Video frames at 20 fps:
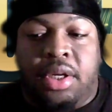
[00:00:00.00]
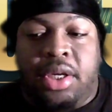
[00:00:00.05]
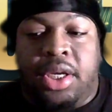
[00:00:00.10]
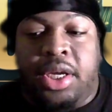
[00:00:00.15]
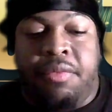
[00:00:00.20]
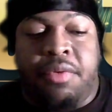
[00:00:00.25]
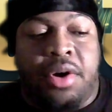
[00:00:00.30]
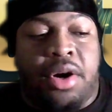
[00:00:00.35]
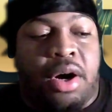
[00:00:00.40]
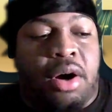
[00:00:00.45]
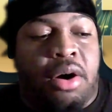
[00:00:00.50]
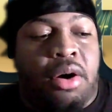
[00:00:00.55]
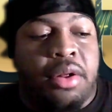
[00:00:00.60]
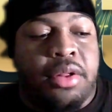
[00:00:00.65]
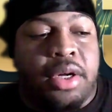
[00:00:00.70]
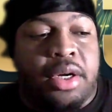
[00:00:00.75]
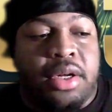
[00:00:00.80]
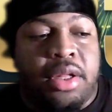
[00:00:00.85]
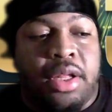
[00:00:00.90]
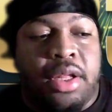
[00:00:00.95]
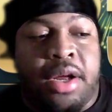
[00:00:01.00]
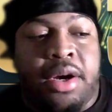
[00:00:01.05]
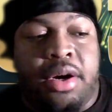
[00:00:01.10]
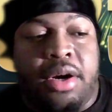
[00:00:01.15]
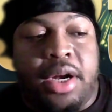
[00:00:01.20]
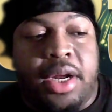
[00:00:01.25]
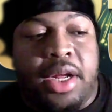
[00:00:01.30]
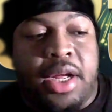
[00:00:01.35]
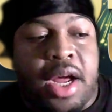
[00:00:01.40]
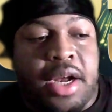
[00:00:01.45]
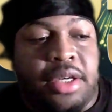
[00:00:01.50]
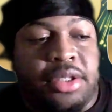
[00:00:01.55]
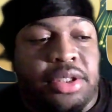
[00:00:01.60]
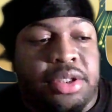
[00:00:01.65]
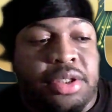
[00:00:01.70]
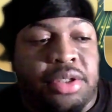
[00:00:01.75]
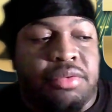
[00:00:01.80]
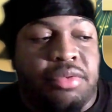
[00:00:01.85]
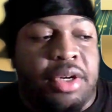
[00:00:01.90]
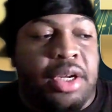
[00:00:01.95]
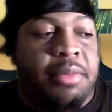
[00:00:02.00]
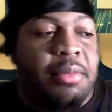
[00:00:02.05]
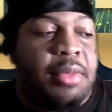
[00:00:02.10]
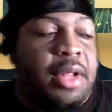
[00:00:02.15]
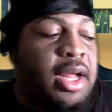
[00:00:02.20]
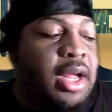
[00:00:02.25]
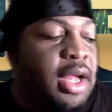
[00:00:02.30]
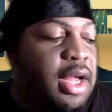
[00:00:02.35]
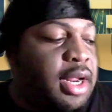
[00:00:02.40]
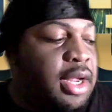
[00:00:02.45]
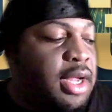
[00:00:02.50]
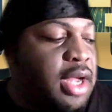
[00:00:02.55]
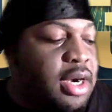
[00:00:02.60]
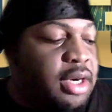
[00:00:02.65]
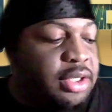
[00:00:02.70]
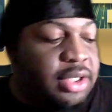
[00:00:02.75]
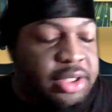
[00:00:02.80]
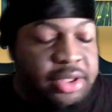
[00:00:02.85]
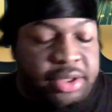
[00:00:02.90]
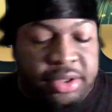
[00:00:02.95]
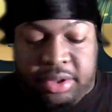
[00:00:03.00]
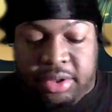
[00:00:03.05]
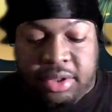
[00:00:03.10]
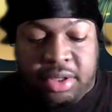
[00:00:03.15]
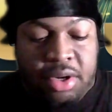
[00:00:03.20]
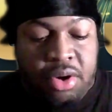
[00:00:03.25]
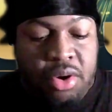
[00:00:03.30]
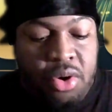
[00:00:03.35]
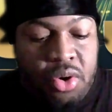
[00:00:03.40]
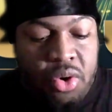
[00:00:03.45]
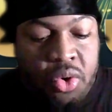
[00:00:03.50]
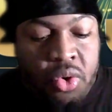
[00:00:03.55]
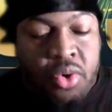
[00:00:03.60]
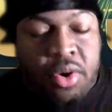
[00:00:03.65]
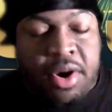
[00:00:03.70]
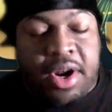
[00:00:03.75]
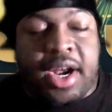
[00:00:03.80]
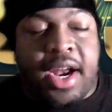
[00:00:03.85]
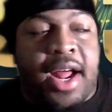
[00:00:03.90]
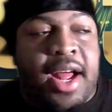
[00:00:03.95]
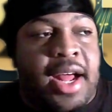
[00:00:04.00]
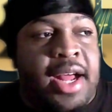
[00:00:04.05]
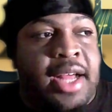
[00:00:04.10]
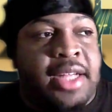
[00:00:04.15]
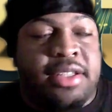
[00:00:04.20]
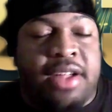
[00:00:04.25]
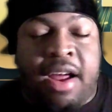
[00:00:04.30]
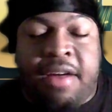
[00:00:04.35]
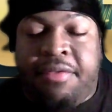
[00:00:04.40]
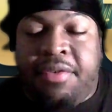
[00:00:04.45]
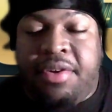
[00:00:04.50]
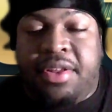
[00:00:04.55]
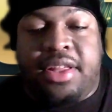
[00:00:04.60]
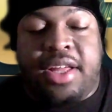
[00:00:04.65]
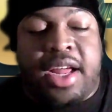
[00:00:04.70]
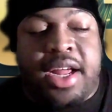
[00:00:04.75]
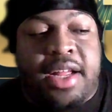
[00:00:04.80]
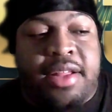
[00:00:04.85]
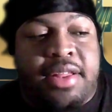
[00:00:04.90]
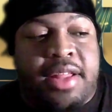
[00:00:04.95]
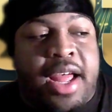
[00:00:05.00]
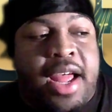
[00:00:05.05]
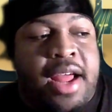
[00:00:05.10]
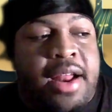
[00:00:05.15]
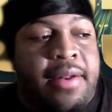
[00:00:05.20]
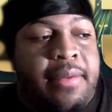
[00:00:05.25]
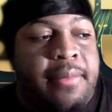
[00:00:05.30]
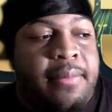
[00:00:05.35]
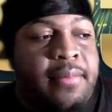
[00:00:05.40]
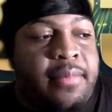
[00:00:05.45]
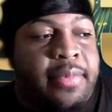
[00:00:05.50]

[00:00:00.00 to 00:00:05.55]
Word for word: get rid of all the clutter, and kind of streamline and kind of just organize everything that